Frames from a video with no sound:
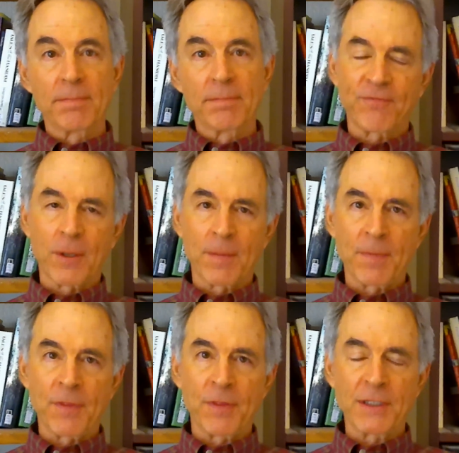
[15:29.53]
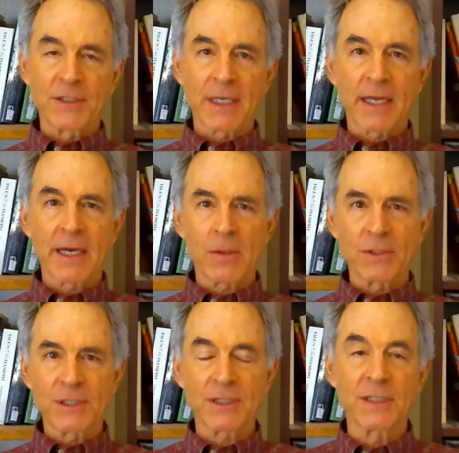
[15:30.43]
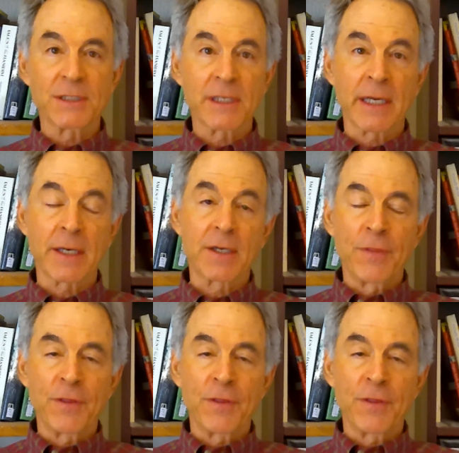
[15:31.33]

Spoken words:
from these accounts is that